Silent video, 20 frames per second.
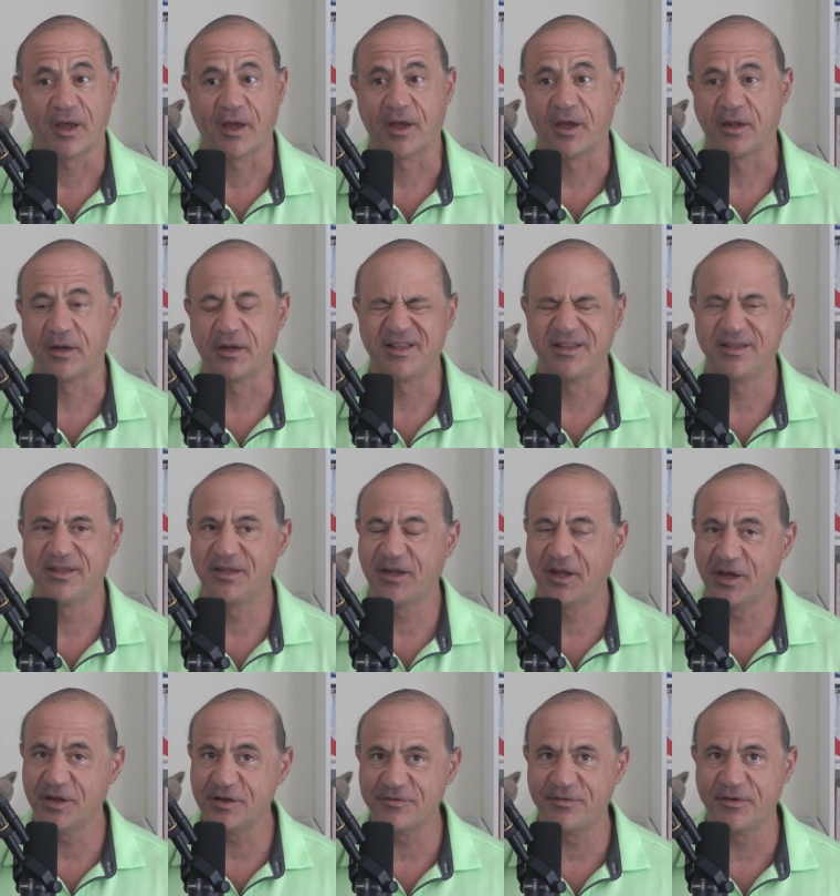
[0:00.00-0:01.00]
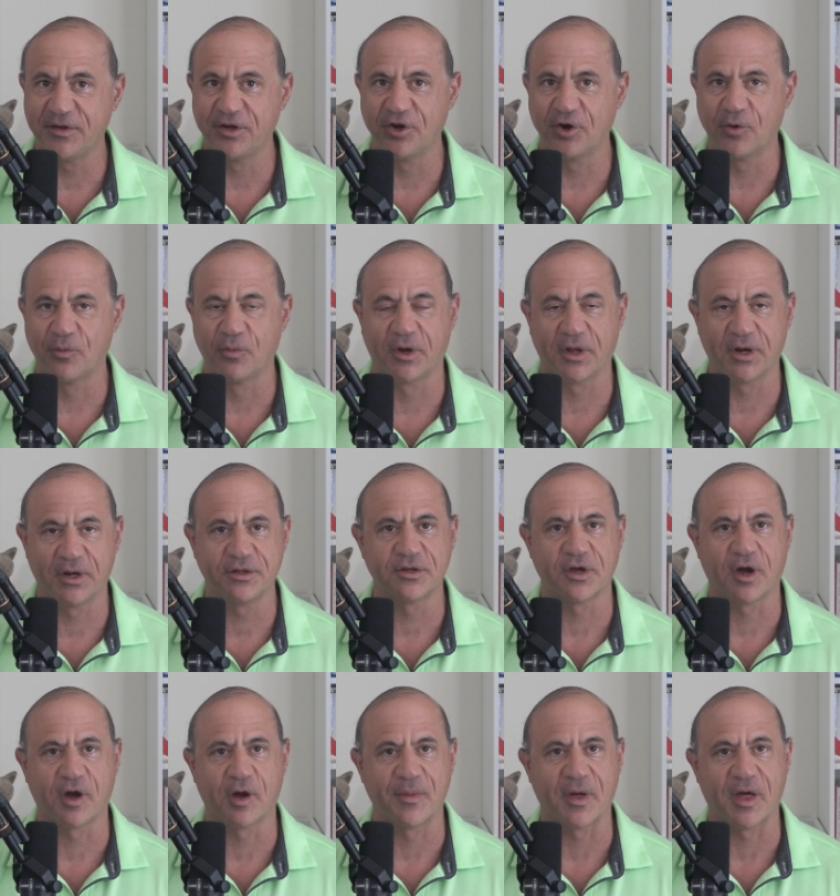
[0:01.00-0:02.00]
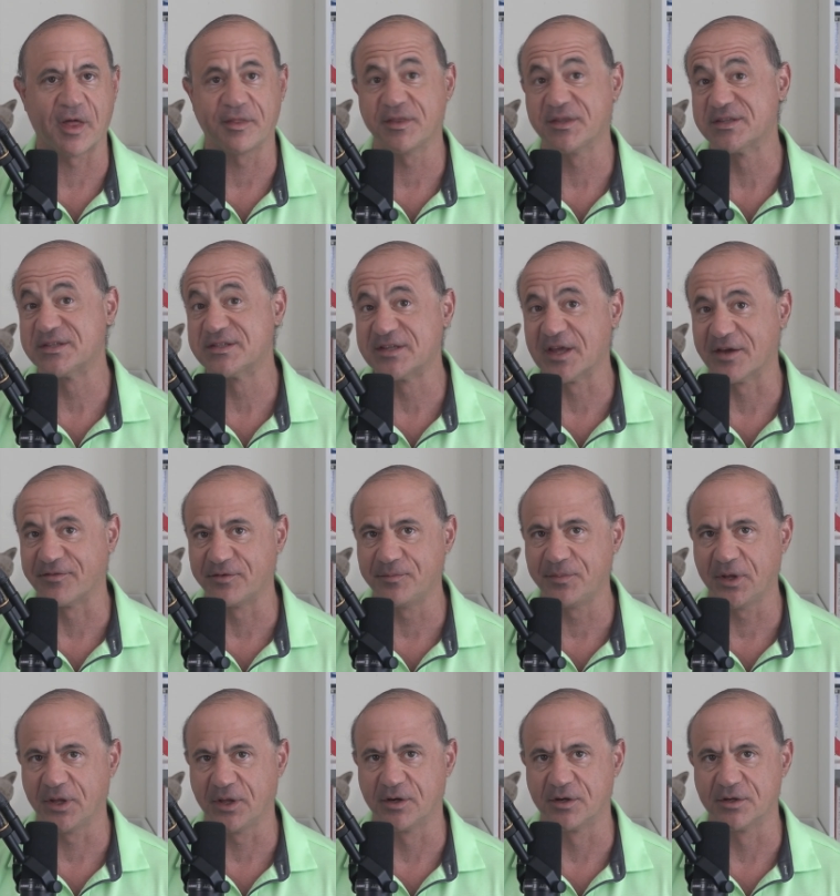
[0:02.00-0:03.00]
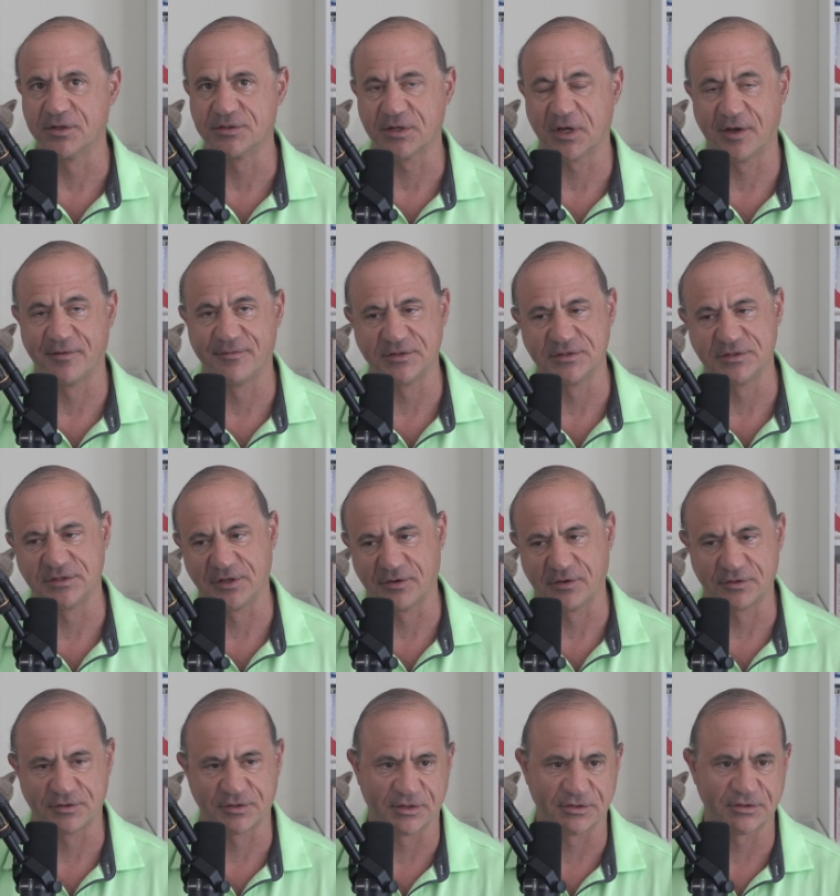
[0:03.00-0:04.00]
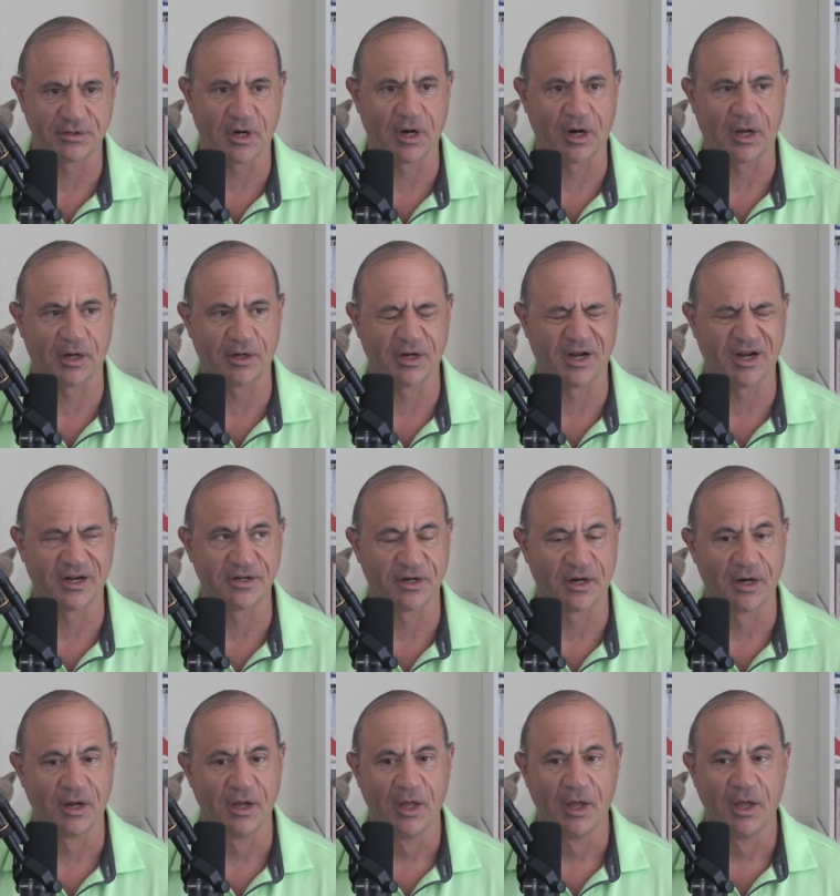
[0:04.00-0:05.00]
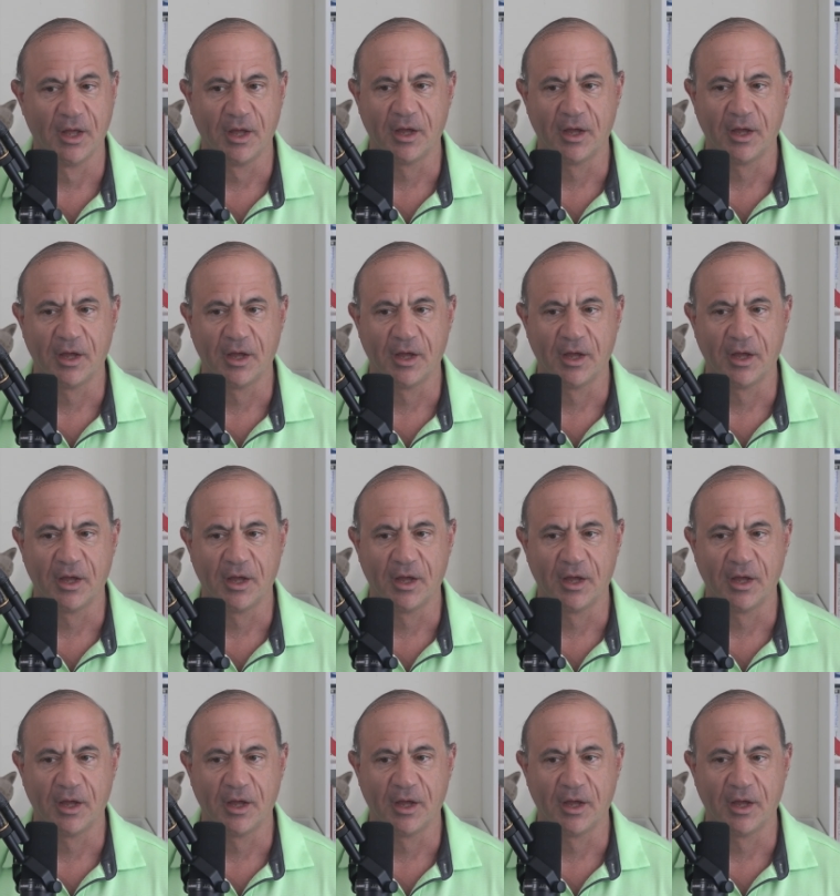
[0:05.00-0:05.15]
And in today's video, we're going to talk about the seven pillars of a Zero Trust architecture.